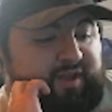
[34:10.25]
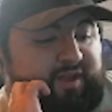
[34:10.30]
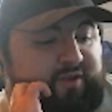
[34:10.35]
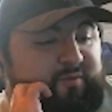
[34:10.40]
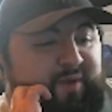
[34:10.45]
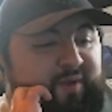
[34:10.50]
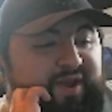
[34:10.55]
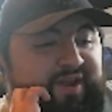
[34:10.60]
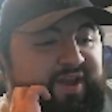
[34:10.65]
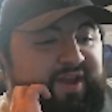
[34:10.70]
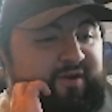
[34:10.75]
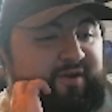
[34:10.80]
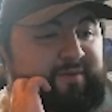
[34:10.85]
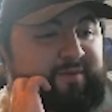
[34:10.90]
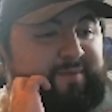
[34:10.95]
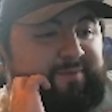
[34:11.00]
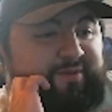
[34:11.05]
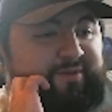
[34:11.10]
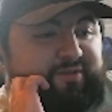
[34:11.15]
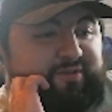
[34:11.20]
quite an hour,
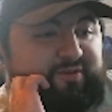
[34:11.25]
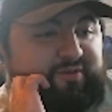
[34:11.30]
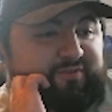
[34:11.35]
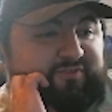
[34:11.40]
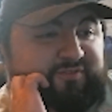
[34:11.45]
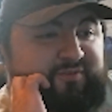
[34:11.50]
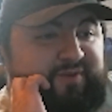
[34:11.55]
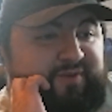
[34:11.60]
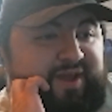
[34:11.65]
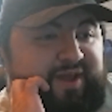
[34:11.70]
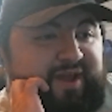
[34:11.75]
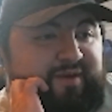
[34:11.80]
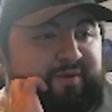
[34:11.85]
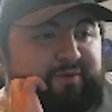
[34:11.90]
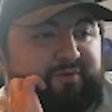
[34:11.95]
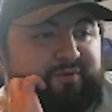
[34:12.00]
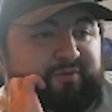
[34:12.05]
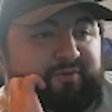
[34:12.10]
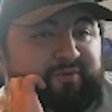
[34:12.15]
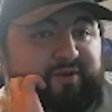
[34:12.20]
maybe close to an
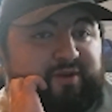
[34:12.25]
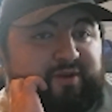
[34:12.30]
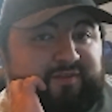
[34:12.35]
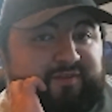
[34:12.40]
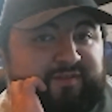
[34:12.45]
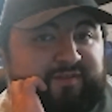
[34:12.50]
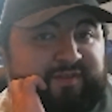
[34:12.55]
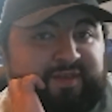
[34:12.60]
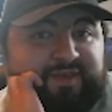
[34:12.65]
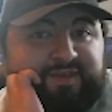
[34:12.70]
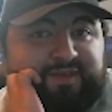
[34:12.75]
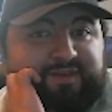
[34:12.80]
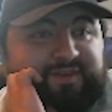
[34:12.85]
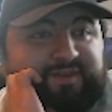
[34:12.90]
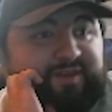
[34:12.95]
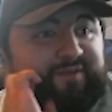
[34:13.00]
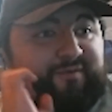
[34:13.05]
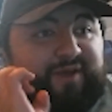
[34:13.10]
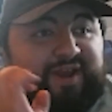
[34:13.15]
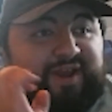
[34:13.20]
hour, who knows.
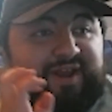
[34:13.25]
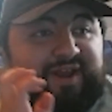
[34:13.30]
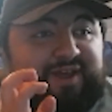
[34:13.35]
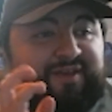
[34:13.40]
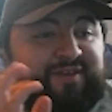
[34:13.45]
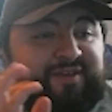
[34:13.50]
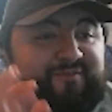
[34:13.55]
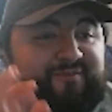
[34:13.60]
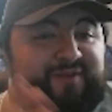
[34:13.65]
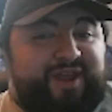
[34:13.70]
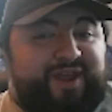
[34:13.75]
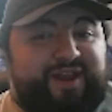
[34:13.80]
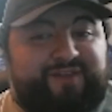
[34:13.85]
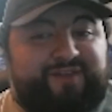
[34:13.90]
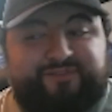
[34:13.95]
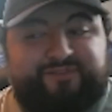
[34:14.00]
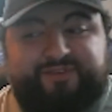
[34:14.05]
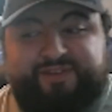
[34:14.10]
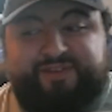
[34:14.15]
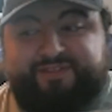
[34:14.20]
And right
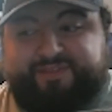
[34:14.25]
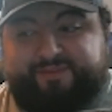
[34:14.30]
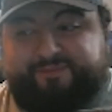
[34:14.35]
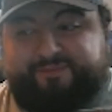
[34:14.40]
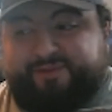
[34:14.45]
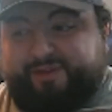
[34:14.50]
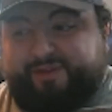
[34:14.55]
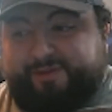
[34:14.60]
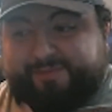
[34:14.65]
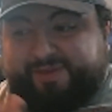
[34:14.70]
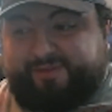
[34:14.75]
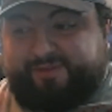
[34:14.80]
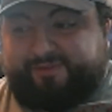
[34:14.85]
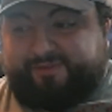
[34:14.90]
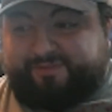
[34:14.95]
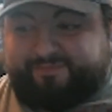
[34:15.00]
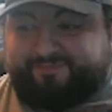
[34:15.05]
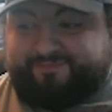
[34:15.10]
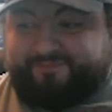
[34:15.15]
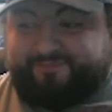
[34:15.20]
after this, I'm going to be
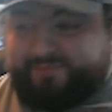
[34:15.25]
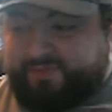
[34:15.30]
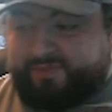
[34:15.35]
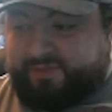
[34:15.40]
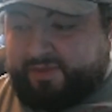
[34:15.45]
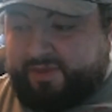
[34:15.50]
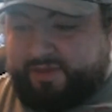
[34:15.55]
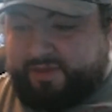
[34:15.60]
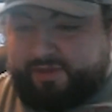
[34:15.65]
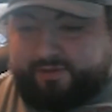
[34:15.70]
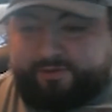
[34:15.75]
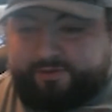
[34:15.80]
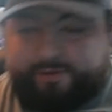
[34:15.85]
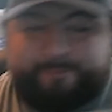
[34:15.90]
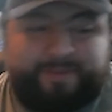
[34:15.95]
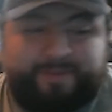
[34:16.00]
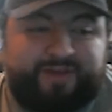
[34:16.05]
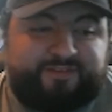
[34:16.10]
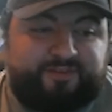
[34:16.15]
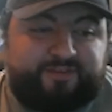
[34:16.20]

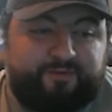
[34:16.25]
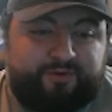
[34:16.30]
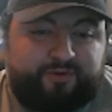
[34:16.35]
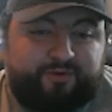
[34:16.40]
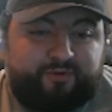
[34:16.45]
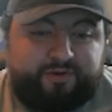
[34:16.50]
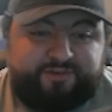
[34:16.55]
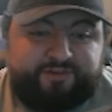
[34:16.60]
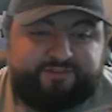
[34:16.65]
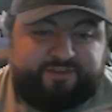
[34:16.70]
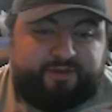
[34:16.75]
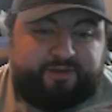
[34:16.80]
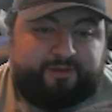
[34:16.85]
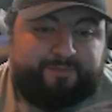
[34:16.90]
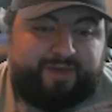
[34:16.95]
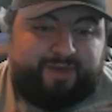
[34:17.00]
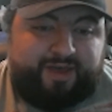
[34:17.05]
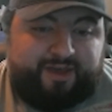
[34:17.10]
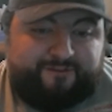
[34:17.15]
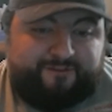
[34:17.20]
about to record
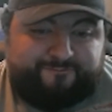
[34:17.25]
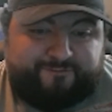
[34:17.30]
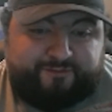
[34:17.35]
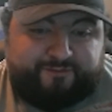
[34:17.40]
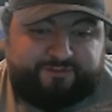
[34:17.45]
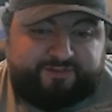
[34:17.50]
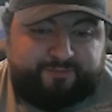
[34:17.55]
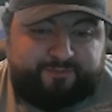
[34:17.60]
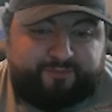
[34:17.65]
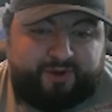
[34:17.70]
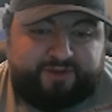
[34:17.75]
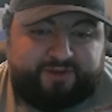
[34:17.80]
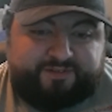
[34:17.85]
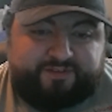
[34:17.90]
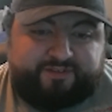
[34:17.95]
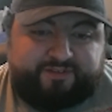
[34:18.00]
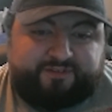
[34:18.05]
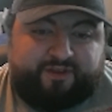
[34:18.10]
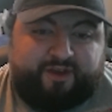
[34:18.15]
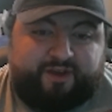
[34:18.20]
some first
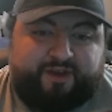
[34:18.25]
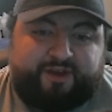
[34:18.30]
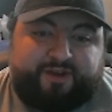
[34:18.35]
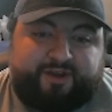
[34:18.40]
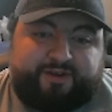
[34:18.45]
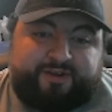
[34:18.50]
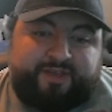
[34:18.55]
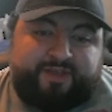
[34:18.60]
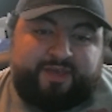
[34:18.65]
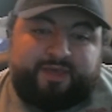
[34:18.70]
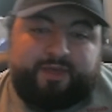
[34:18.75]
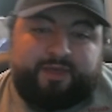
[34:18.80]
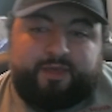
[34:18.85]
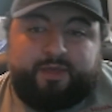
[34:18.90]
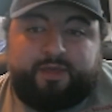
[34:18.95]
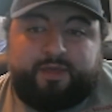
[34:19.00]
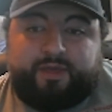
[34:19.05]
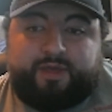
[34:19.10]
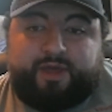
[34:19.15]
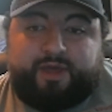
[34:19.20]
impressions on
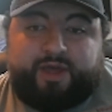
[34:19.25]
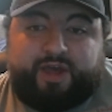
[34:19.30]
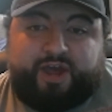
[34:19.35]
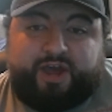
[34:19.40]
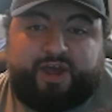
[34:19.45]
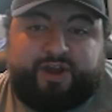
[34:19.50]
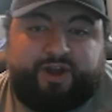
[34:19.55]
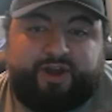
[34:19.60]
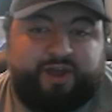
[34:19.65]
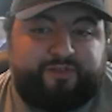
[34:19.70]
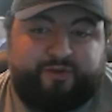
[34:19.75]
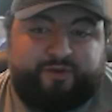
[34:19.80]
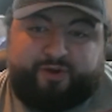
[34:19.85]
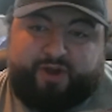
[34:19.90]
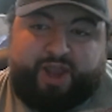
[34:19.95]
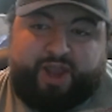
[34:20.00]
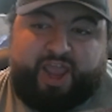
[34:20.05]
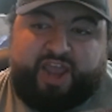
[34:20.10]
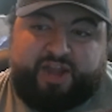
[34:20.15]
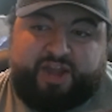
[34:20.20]

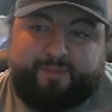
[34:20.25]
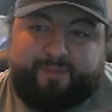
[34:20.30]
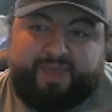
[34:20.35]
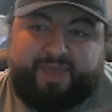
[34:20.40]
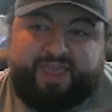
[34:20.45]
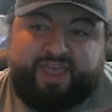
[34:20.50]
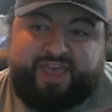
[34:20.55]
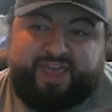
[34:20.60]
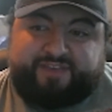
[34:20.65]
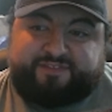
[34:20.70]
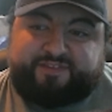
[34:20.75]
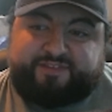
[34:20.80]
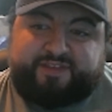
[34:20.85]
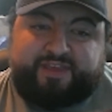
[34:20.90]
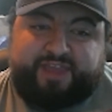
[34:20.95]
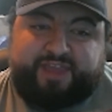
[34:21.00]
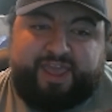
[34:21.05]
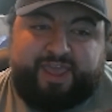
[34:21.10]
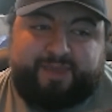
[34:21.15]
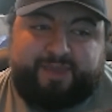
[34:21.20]
another
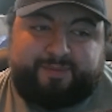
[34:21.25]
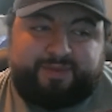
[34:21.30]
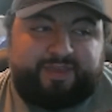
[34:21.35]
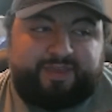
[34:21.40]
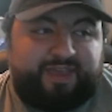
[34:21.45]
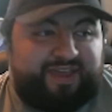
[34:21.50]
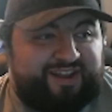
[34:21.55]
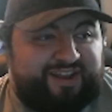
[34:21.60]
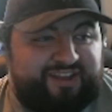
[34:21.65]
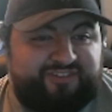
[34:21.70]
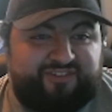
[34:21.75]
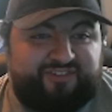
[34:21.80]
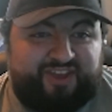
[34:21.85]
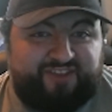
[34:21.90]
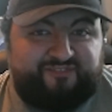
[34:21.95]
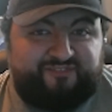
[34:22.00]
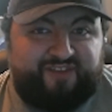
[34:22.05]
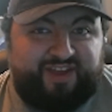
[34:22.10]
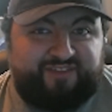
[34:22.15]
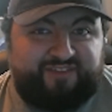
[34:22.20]
anime-esque game. Yeah, that's
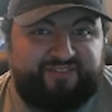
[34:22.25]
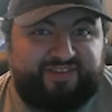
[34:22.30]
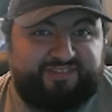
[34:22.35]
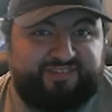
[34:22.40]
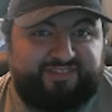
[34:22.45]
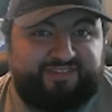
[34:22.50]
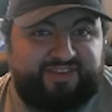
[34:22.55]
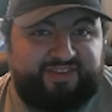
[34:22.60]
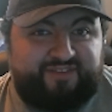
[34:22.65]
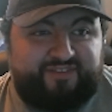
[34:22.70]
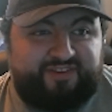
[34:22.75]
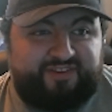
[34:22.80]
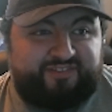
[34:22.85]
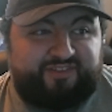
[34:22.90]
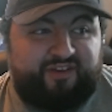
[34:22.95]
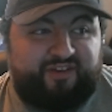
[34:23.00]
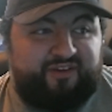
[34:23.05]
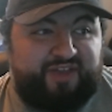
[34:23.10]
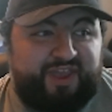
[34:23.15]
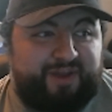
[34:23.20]
right, Final Fantasy VII
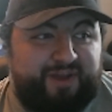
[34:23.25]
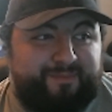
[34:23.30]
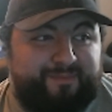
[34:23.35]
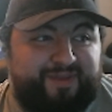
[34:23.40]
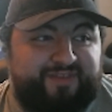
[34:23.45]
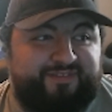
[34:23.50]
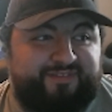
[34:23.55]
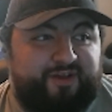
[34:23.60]
is all anime as